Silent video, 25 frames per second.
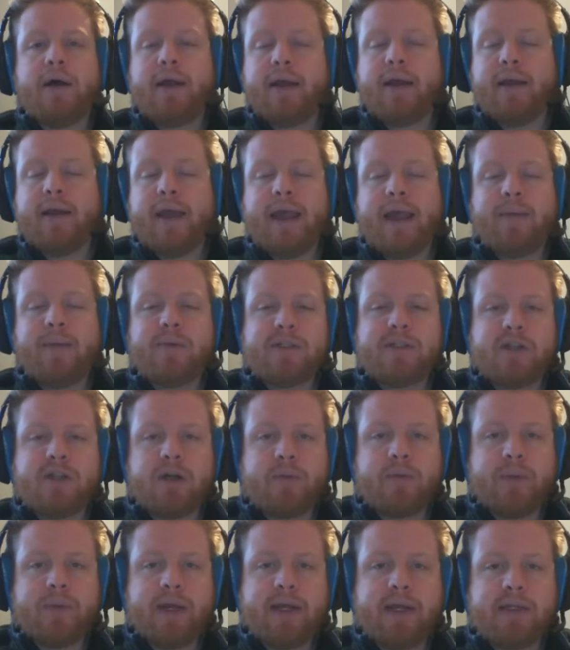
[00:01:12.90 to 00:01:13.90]

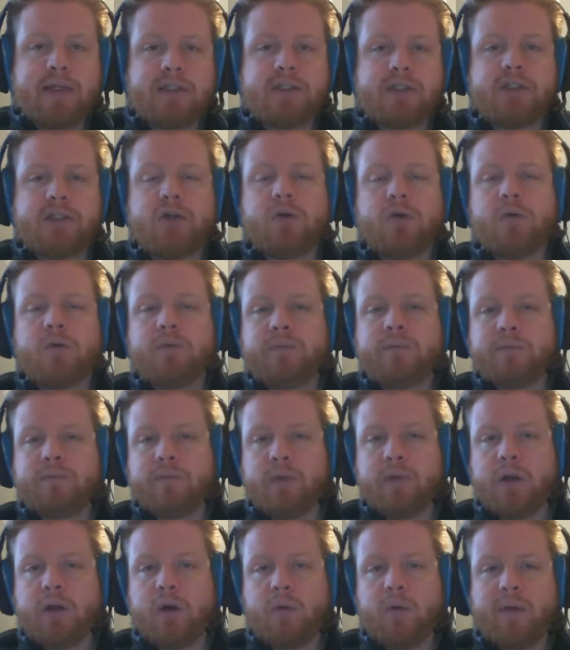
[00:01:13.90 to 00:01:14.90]
Amazon-based. So,
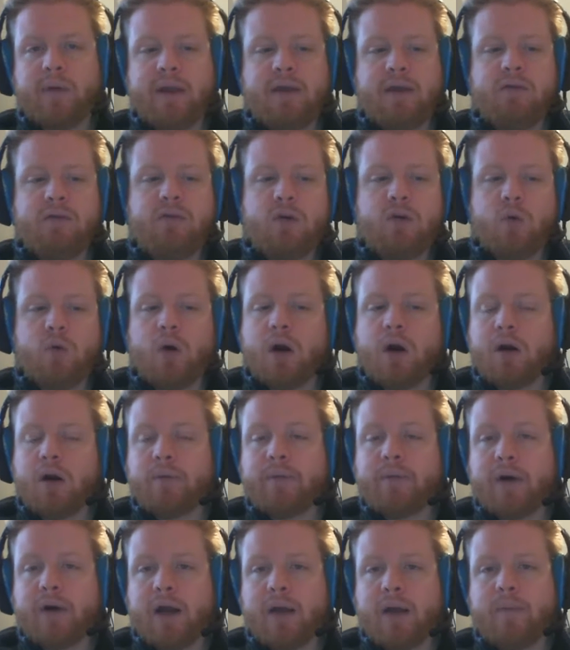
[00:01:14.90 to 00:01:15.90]
you know, if you are a
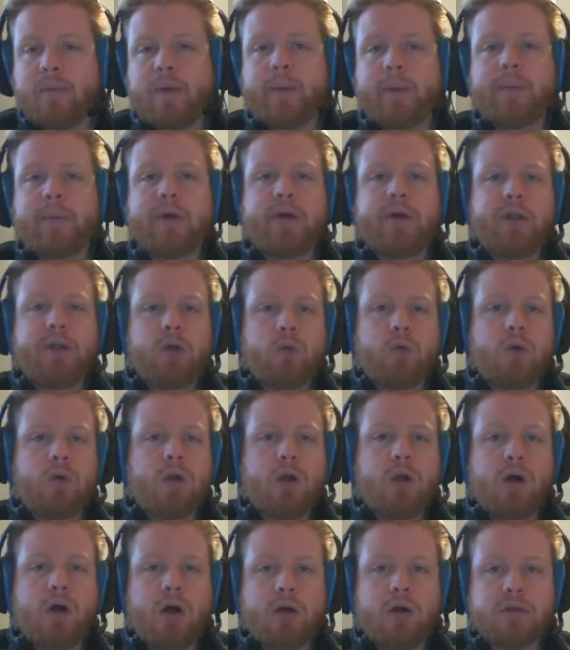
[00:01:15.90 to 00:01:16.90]
Prime member, you
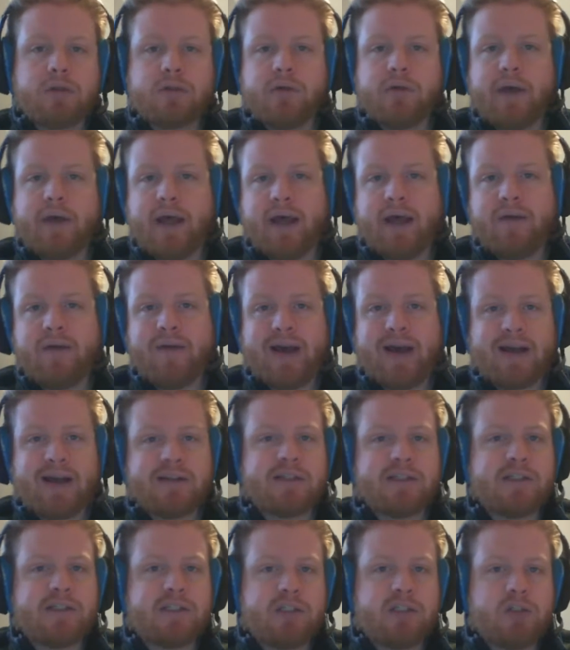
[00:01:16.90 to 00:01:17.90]
will also have
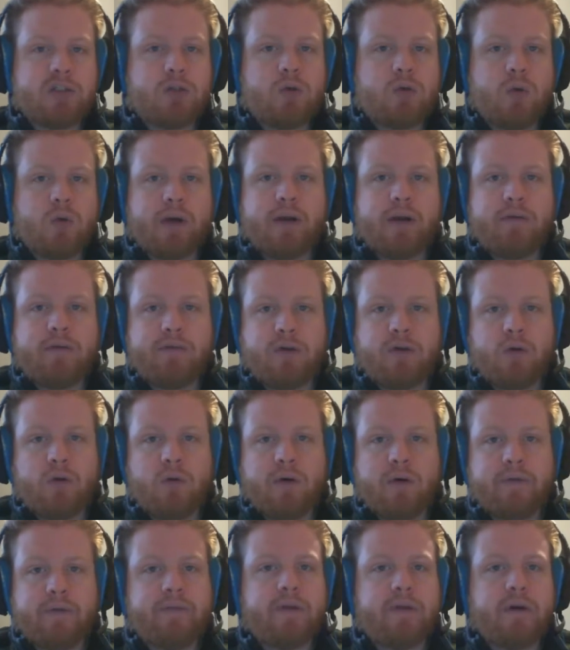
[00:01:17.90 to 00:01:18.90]
access to quite a few
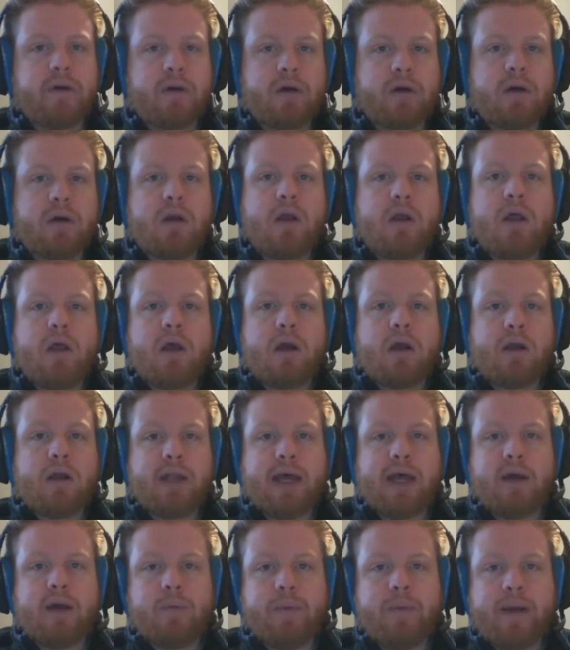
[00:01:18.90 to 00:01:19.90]
of their
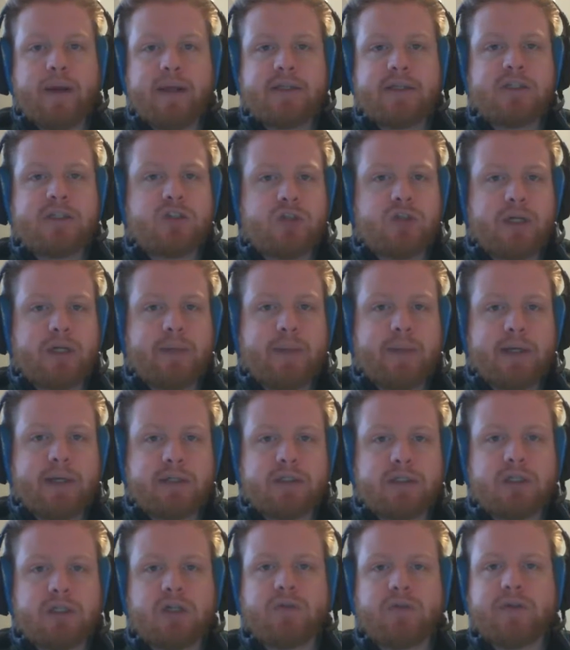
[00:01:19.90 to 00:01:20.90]
cloud-based streaming
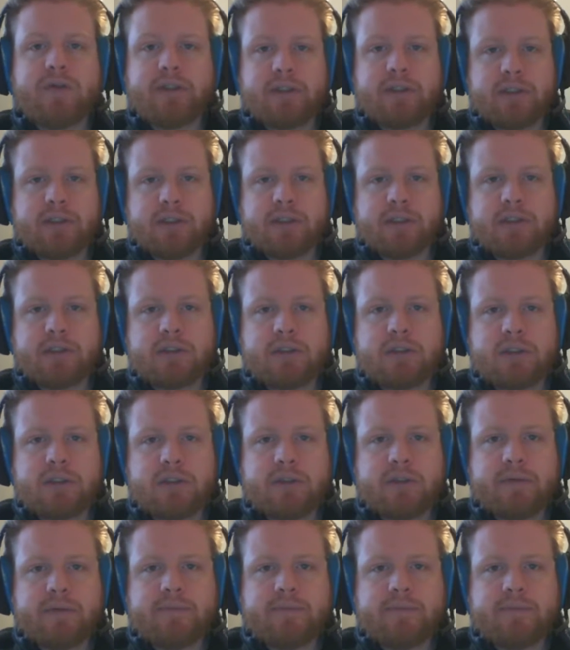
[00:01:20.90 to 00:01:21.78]
services.